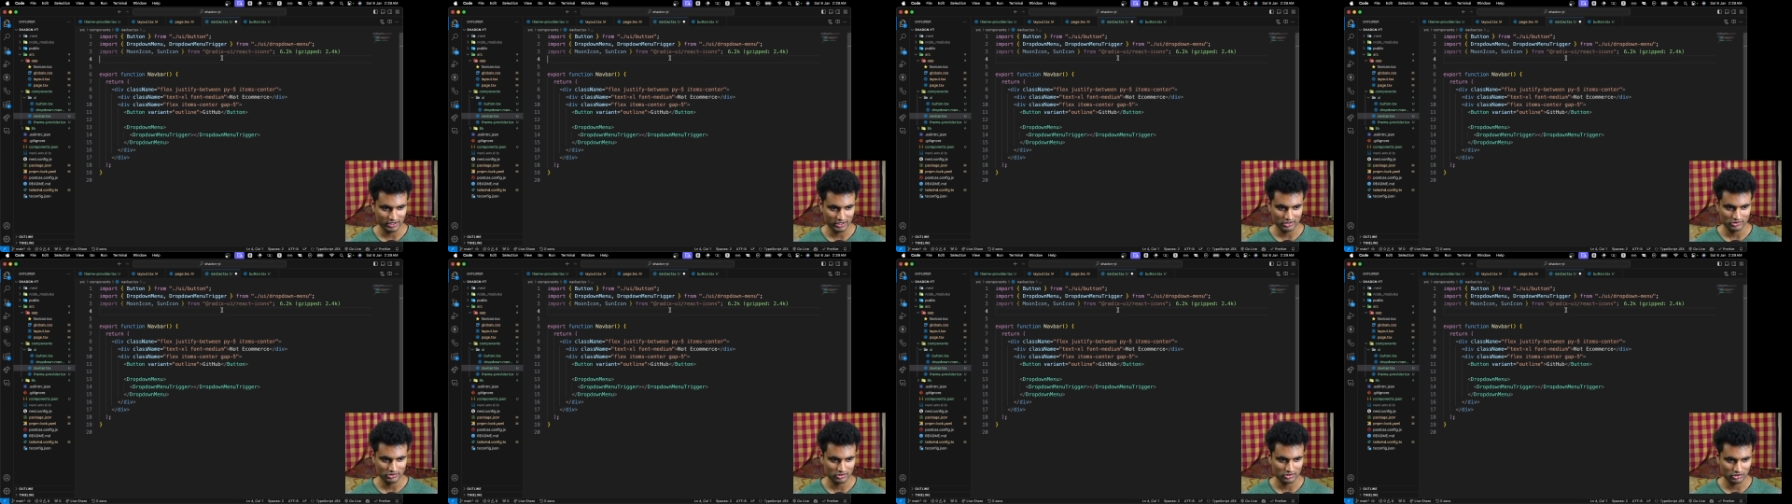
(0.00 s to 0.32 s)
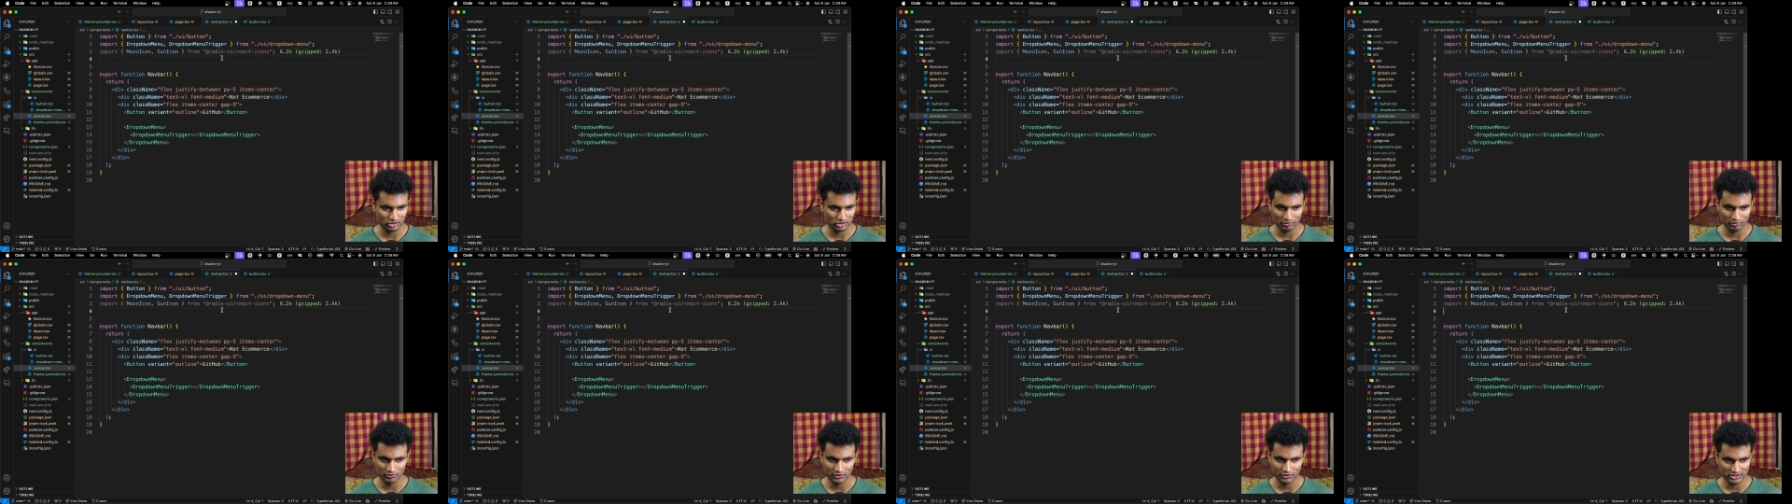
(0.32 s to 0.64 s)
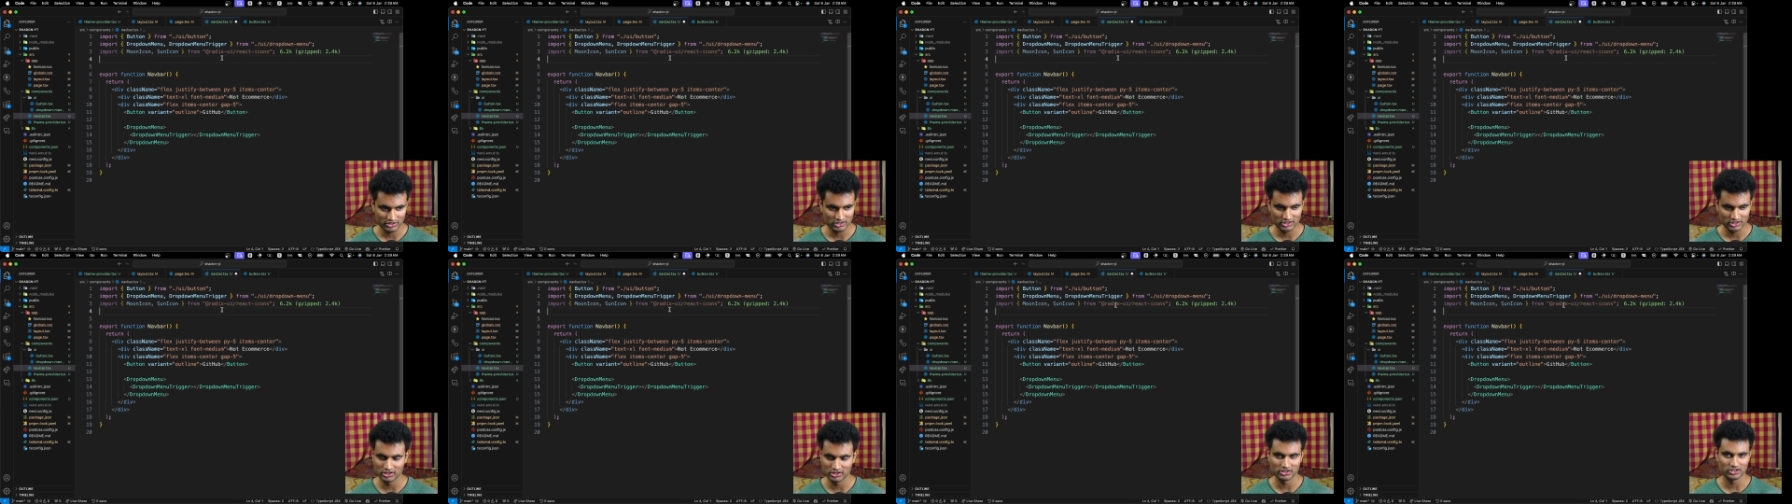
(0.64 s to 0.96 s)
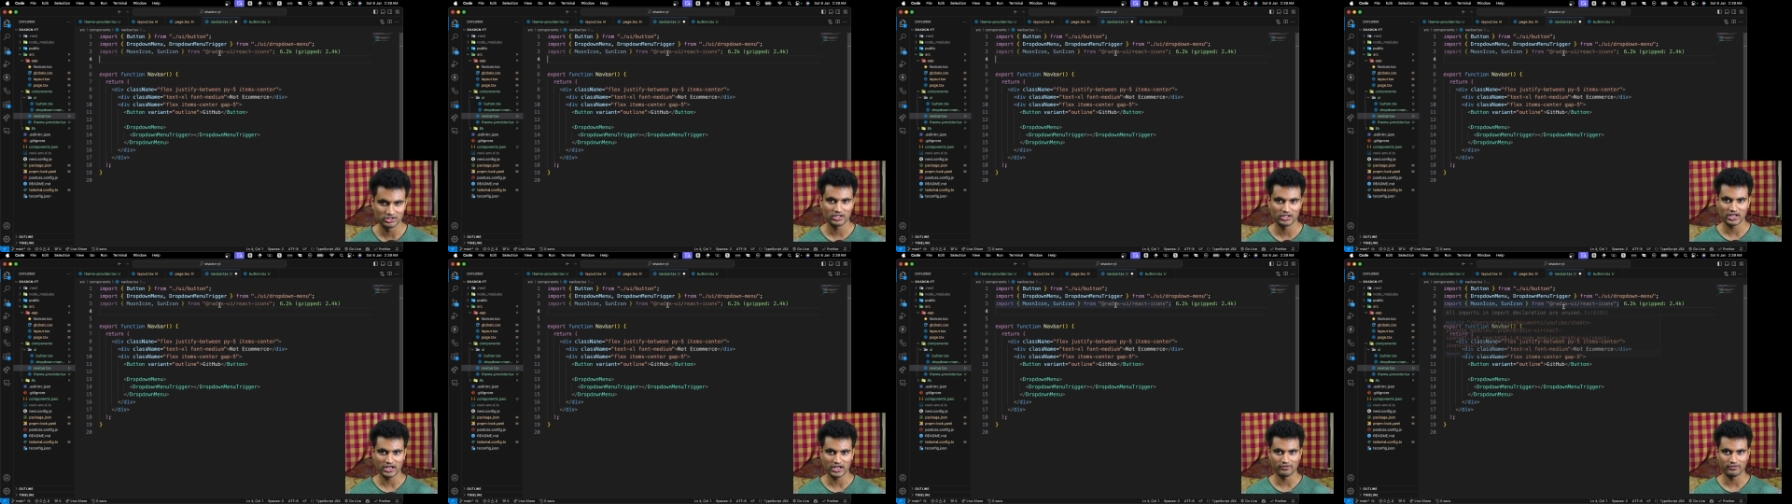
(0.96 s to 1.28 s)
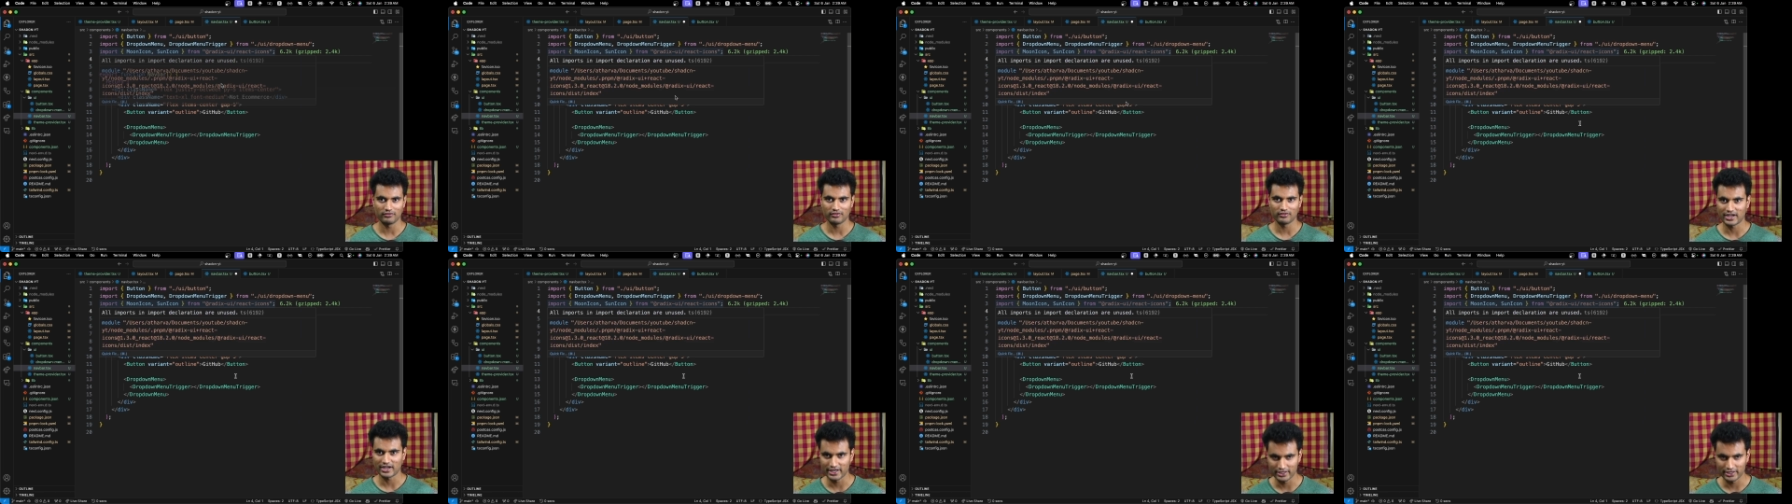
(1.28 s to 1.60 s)
doesn't
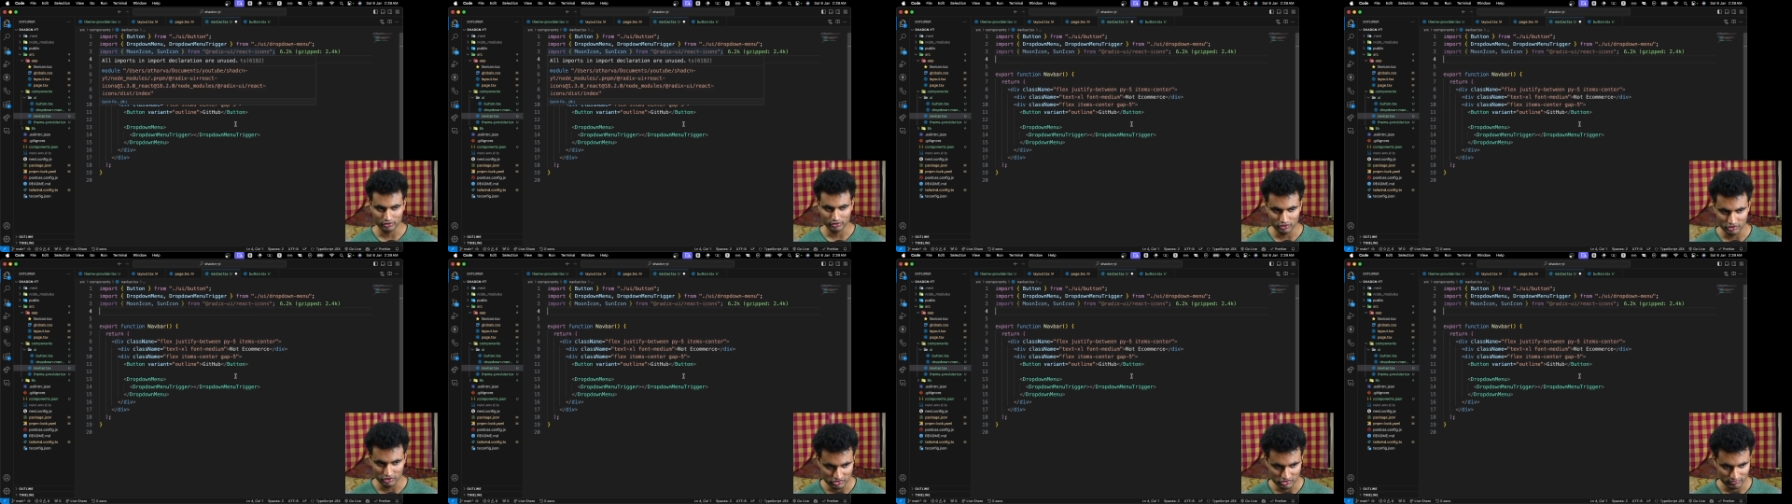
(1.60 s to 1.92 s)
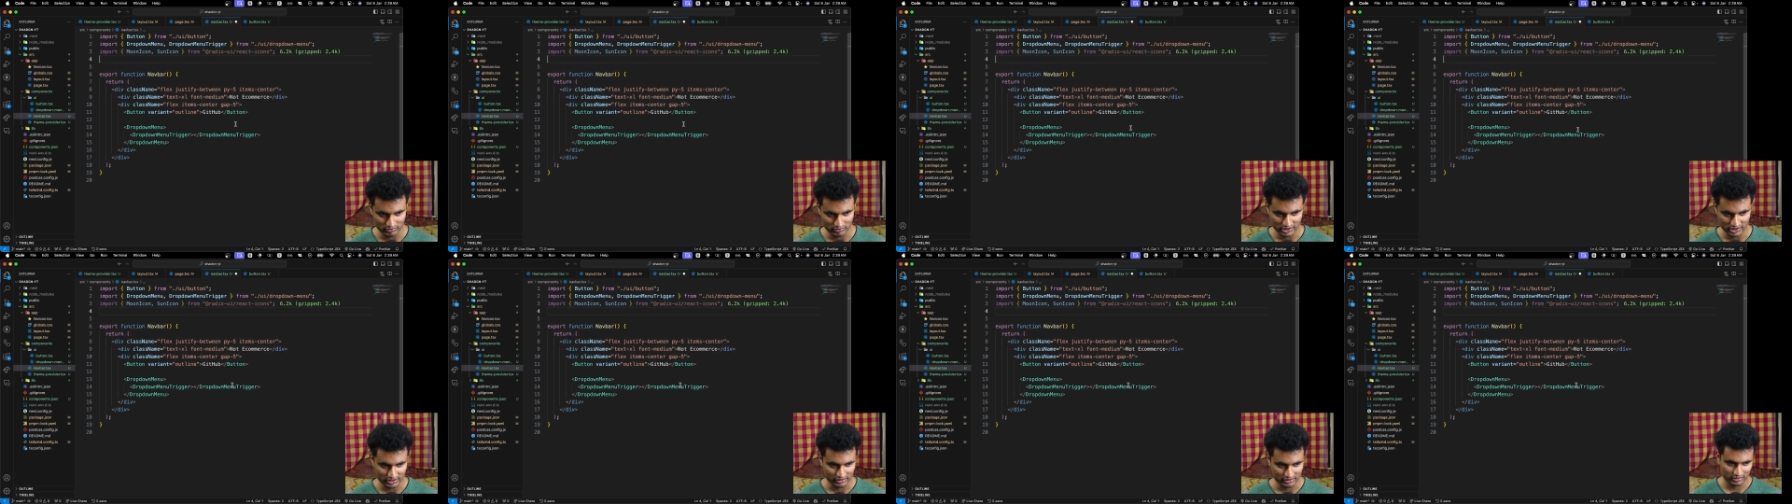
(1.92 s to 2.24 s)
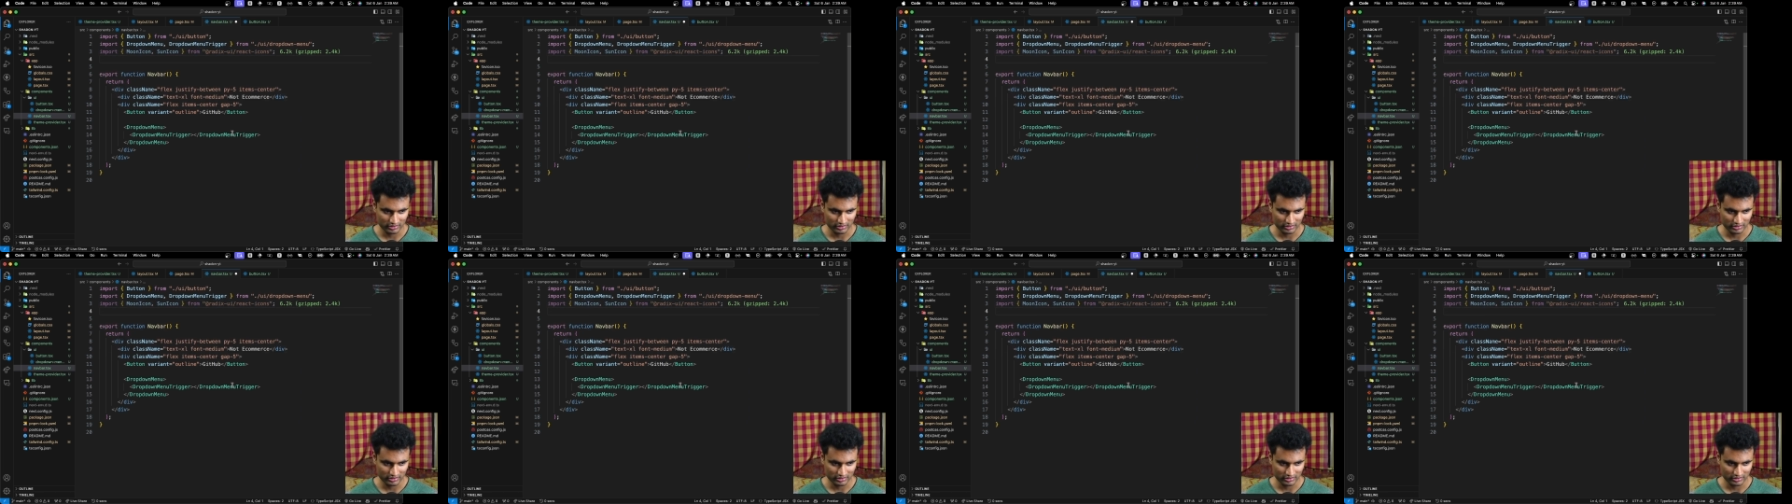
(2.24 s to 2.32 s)
have icons with it.